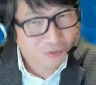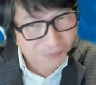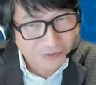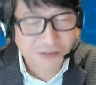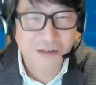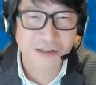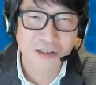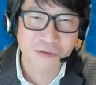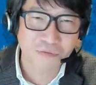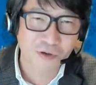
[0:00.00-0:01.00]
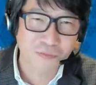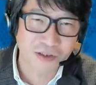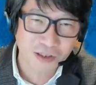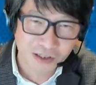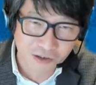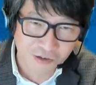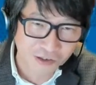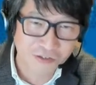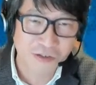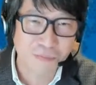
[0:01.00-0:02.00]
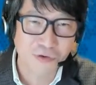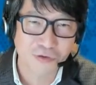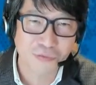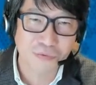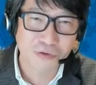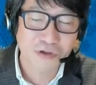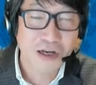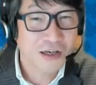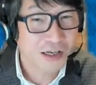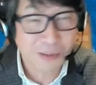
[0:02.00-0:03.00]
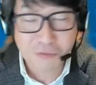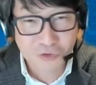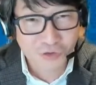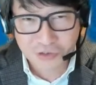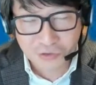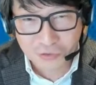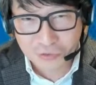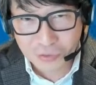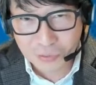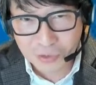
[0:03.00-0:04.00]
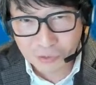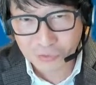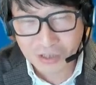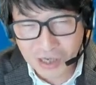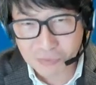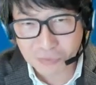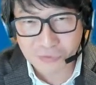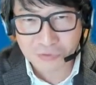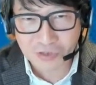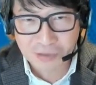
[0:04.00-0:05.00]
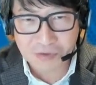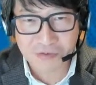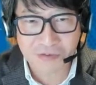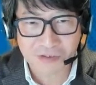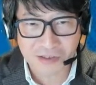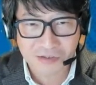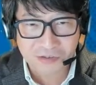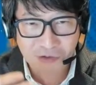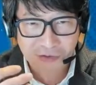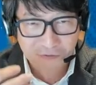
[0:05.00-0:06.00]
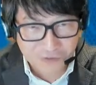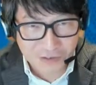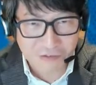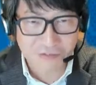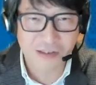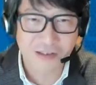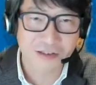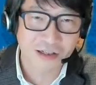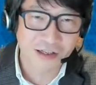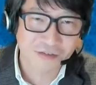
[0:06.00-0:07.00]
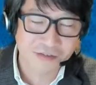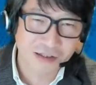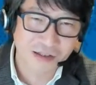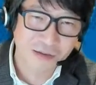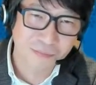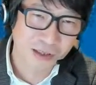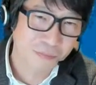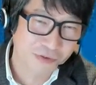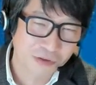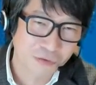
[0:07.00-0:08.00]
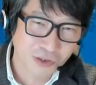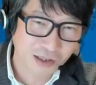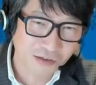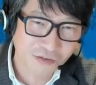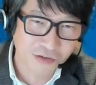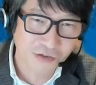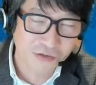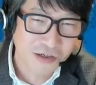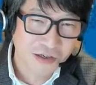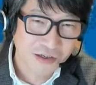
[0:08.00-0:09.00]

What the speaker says: particularly from the data collecting point of view? I'm sure, you are not able to visit, the field in the last perhaps 2 years. So,